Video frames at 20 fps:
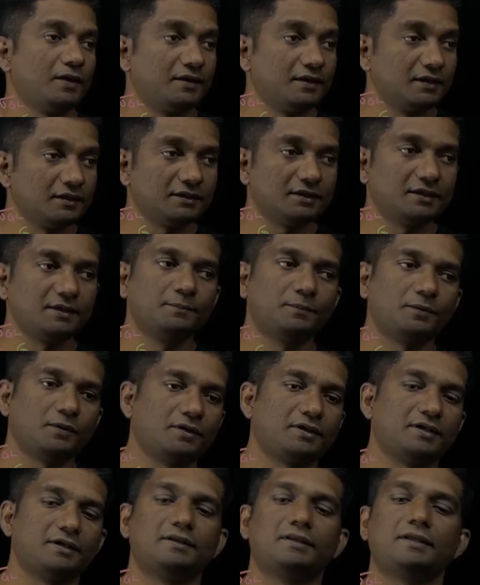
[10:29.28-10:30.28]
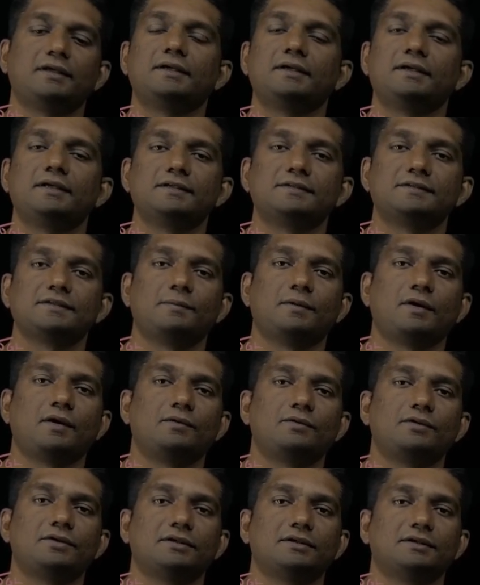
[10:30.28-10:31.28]
another important thing is
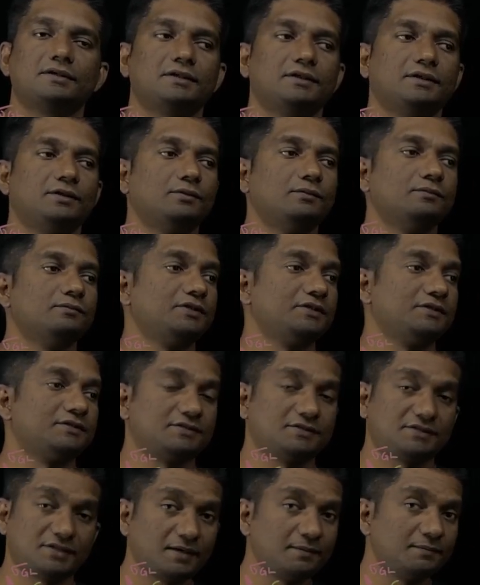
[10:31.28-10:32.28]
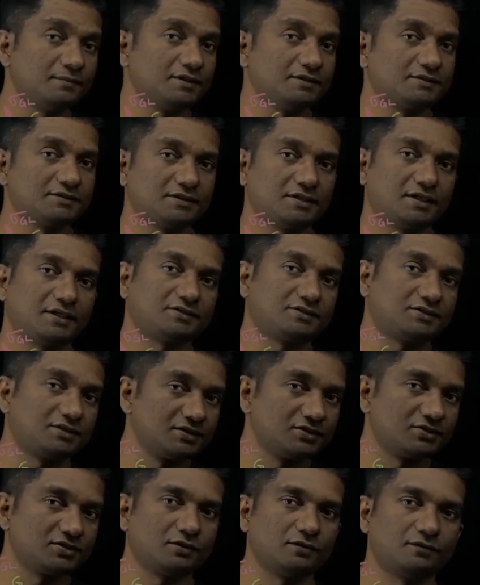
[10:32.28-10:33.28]
about it's an
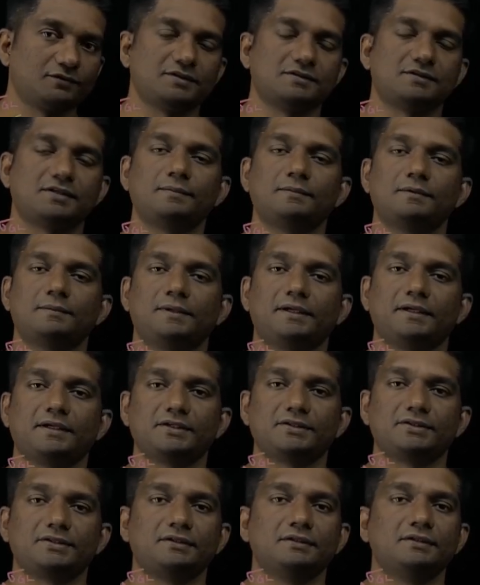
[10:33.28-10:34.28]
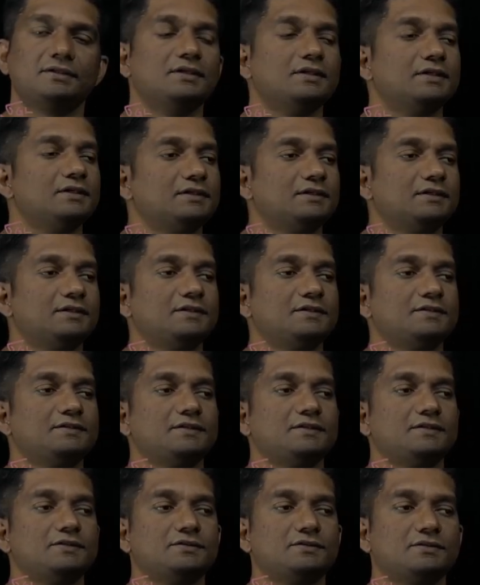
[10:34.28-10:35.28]
extension of the same application. This
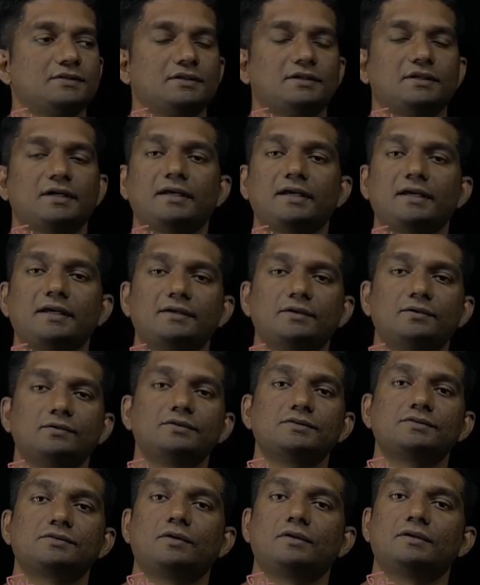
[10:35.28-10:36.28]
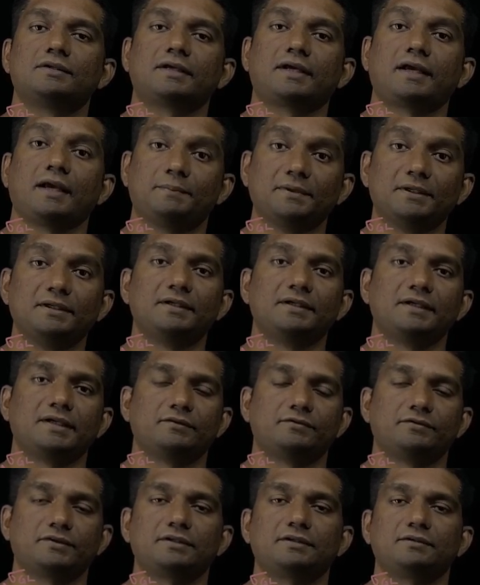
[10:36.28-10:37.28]
is again it's called the capillary
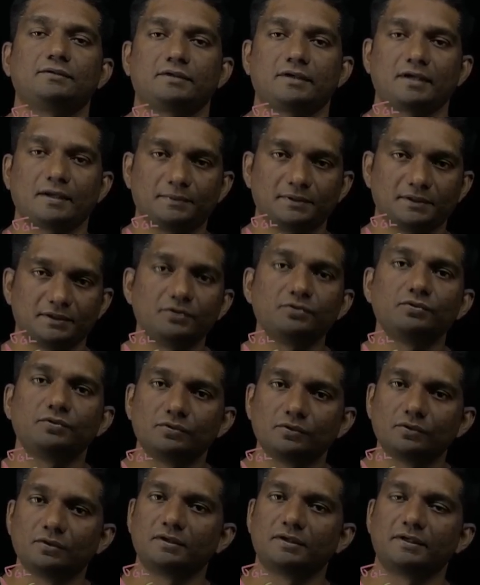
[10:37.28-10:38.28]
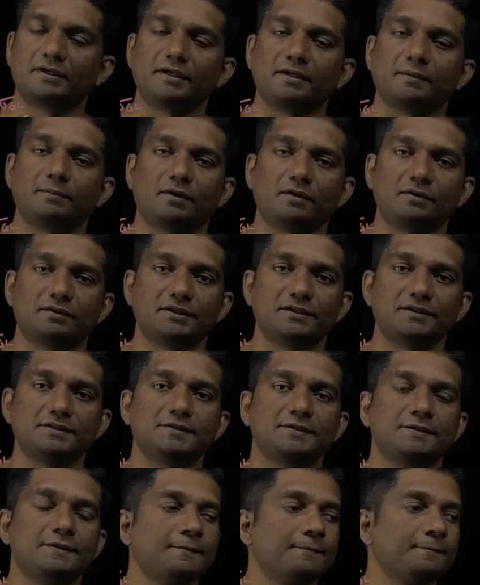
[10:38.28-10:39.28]
effect, or capillary. You know already about this.